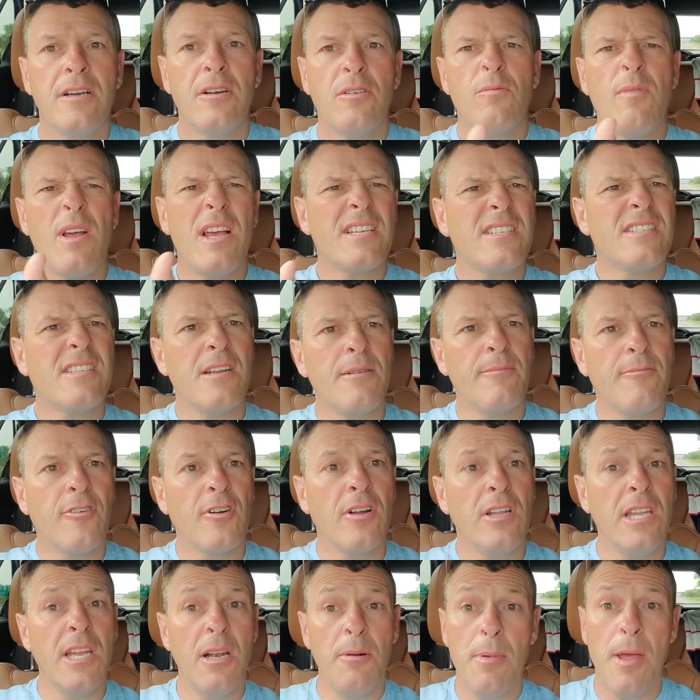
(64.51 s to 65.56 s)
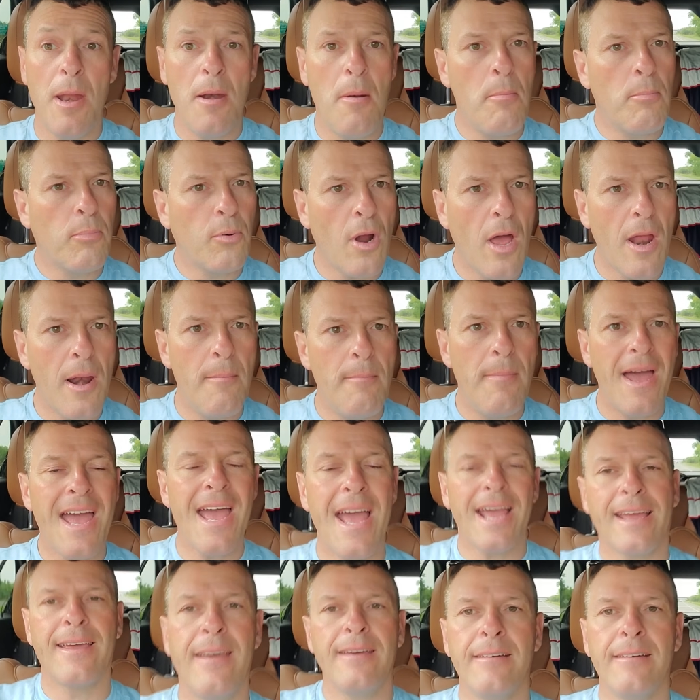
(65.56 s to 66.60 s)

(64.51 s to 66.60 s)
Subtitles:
rested him for a little bit, brought him back.